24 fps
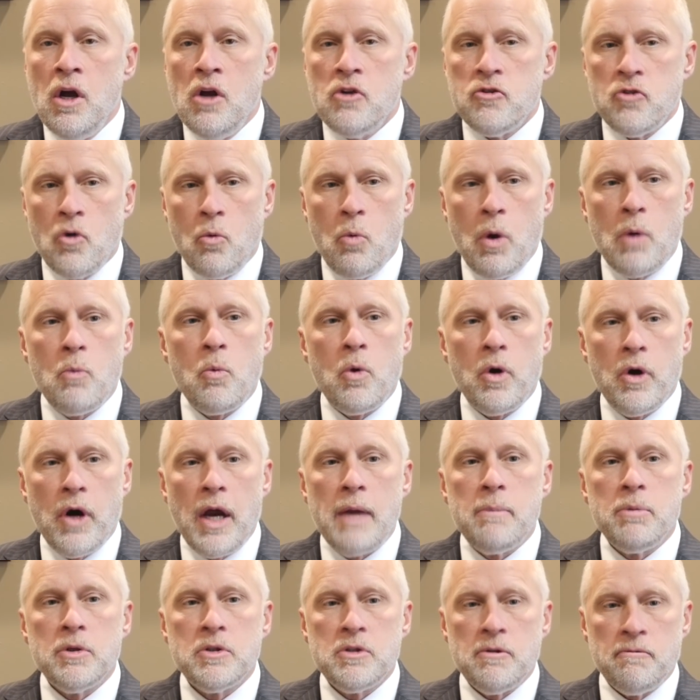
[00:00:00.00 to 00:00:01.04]
So when we're
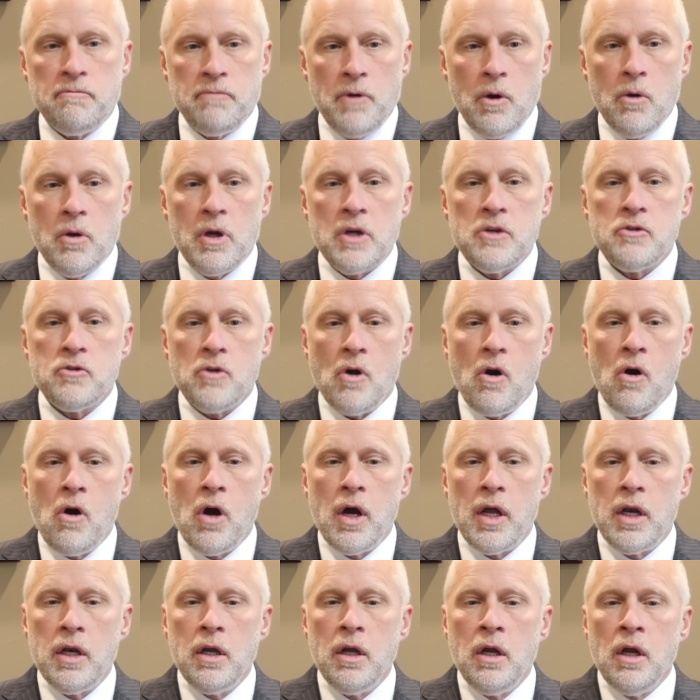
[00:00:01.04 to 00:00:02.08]
able to focus
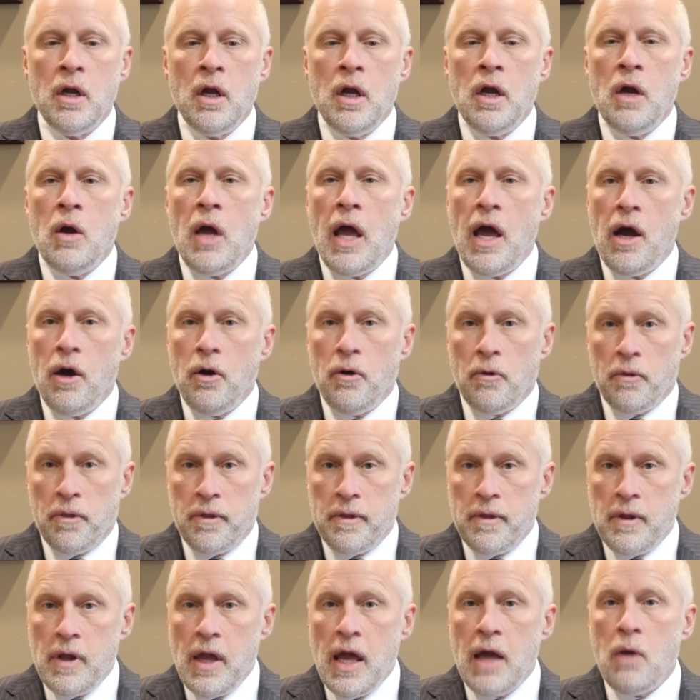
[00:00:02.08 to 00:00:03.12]
on health
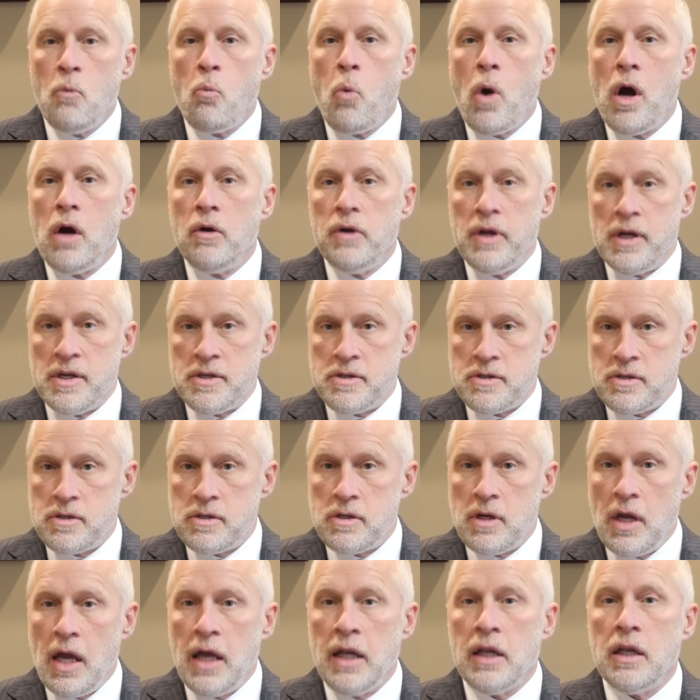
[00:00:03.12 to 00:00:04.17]
and wellness
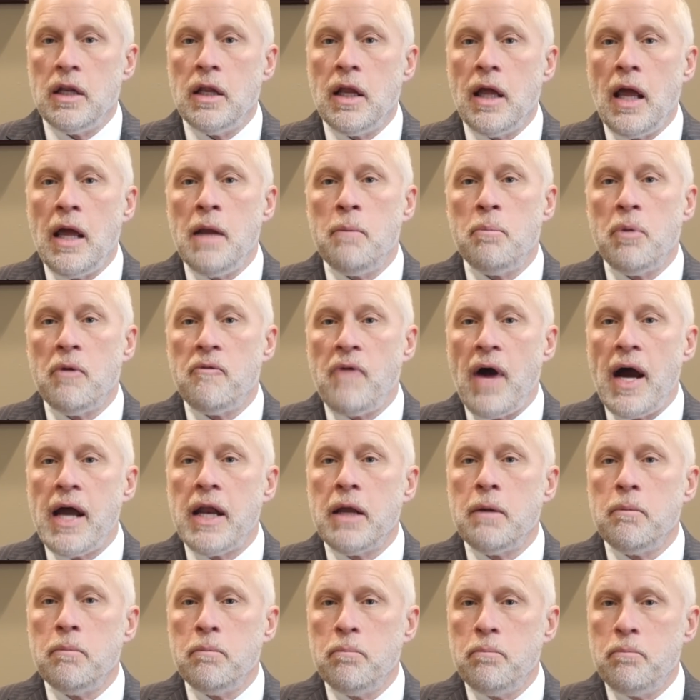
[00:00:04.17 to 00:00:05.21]
and
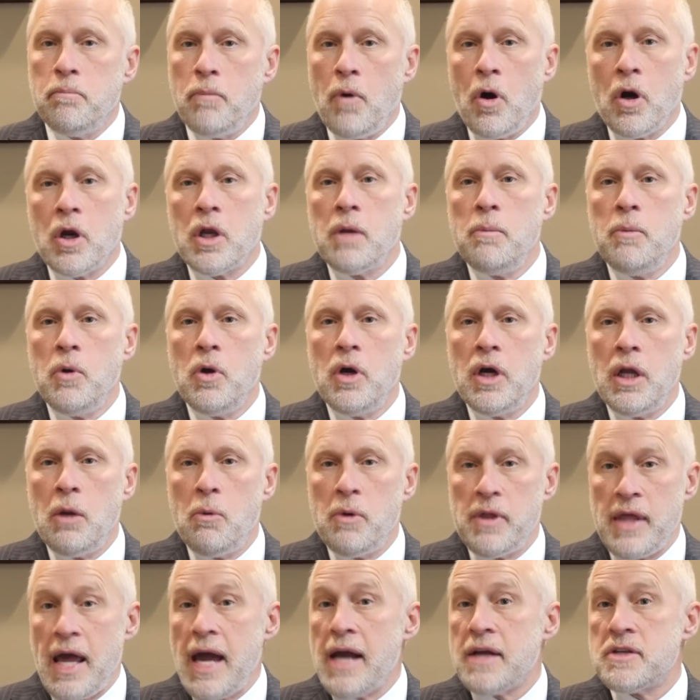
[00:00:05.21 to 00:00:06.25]
providing our community
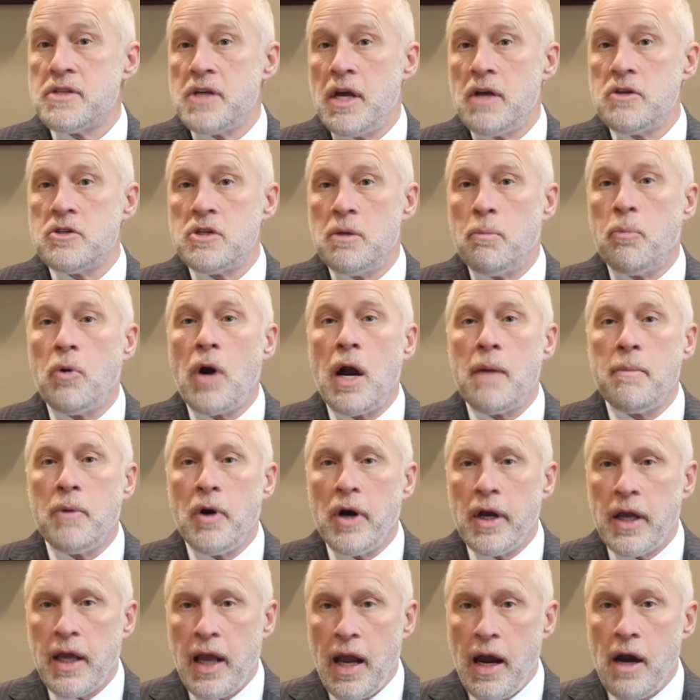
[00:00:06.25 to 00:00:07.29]
with access to
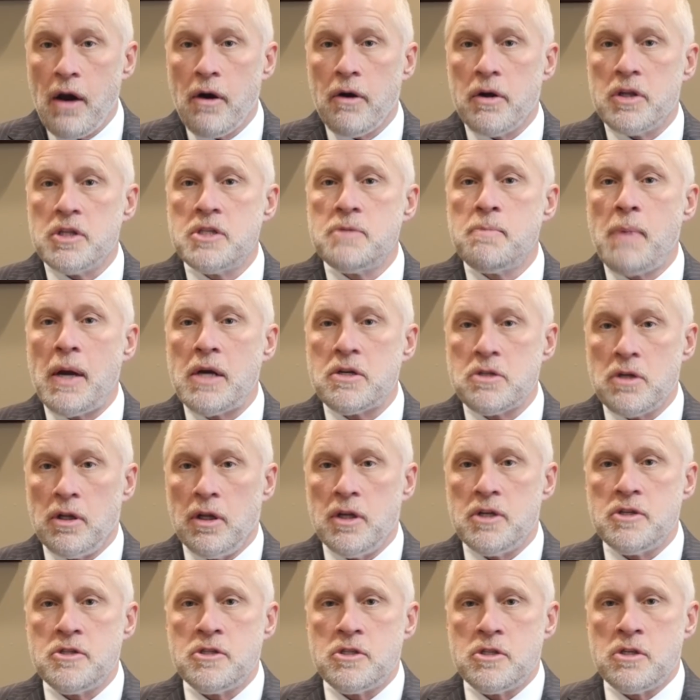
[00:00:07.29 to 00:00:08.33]
primary care and
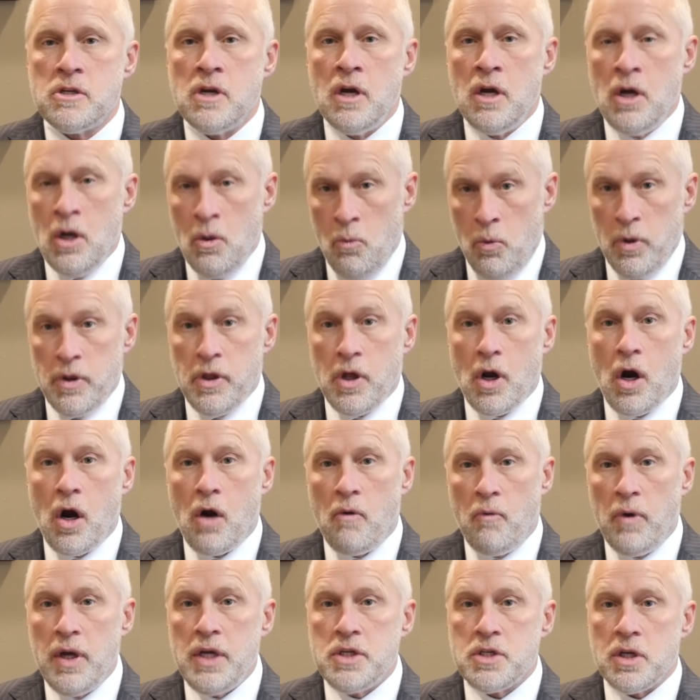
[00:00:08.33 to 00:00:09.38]
specialists within
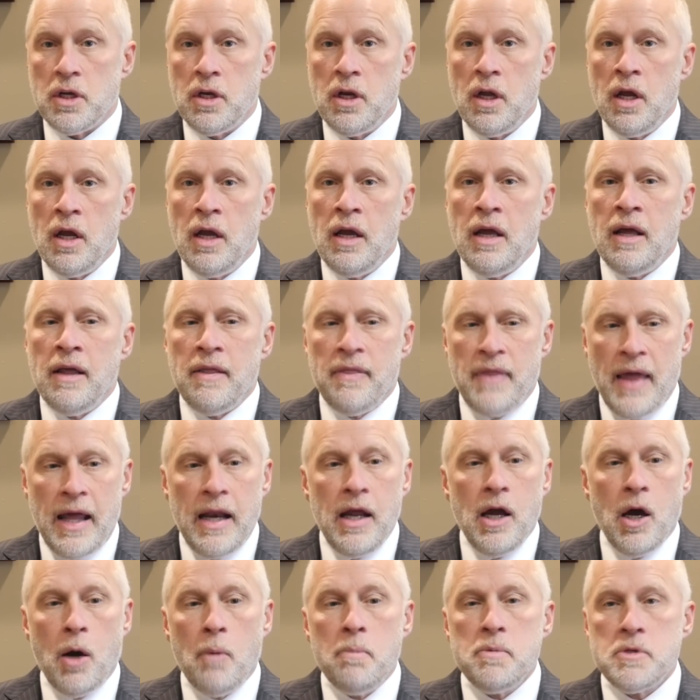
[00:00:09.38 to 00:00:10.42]
our region, that
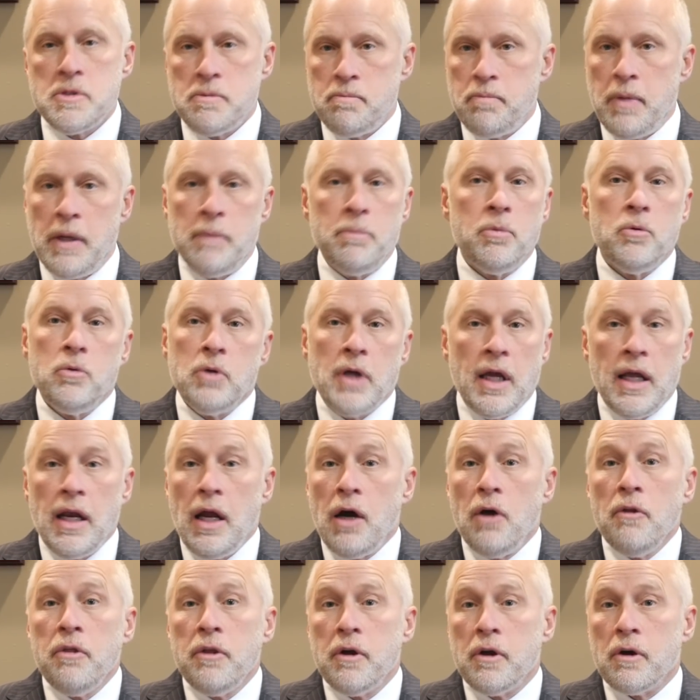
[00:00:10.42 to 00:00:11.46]
helps people get
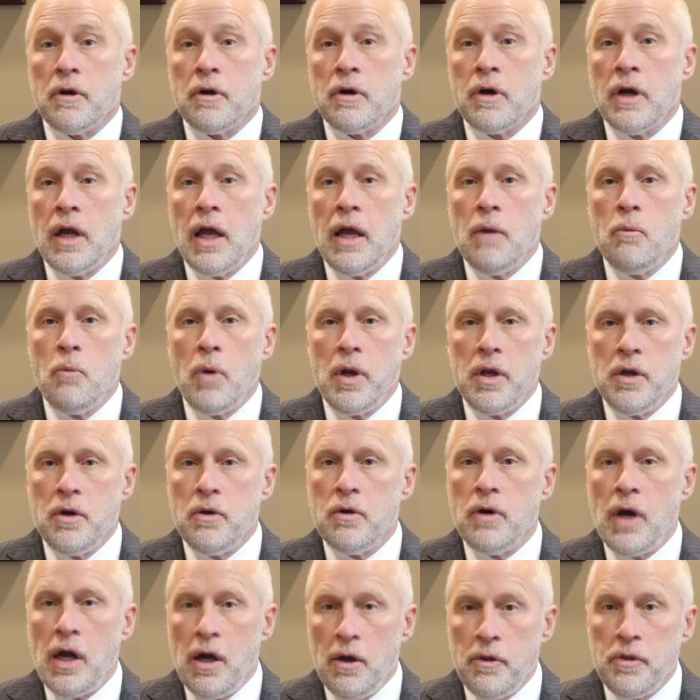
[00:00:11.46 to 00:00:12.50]
healthier. And when
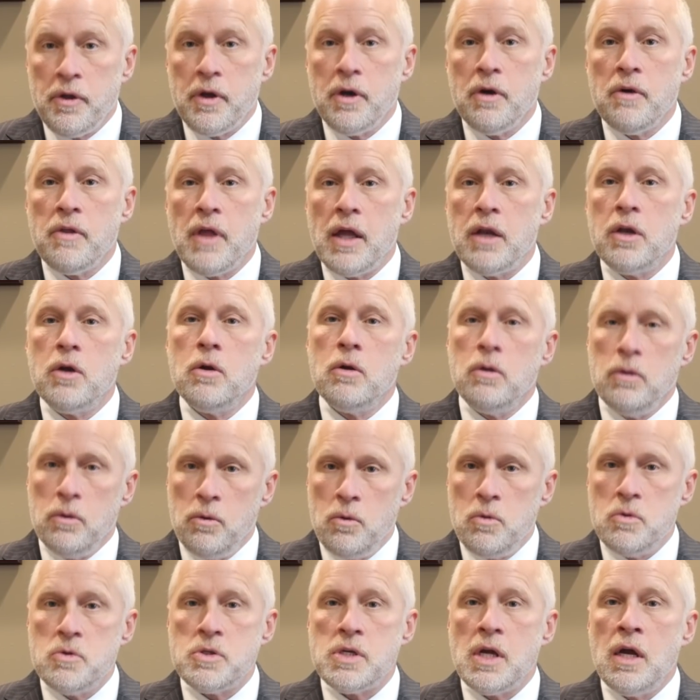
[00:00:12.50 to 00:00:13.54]
you're healthier, then
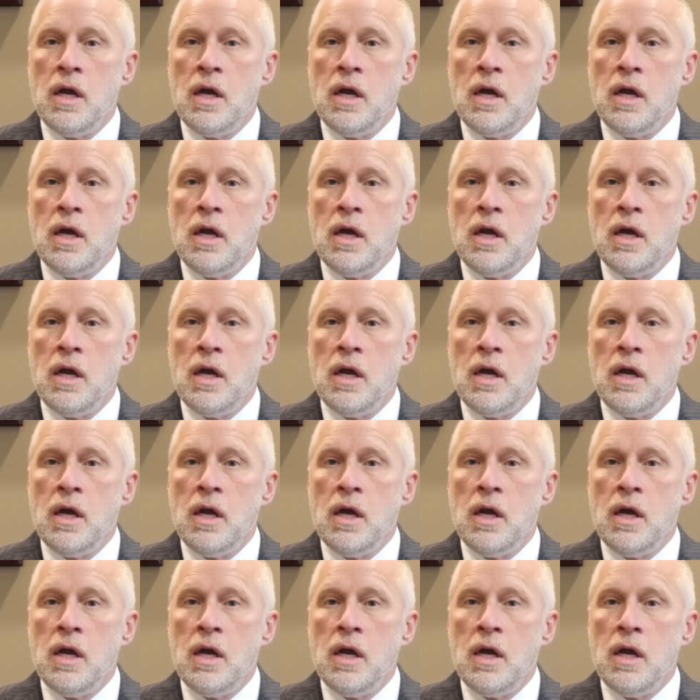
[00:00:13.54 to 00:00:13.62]
you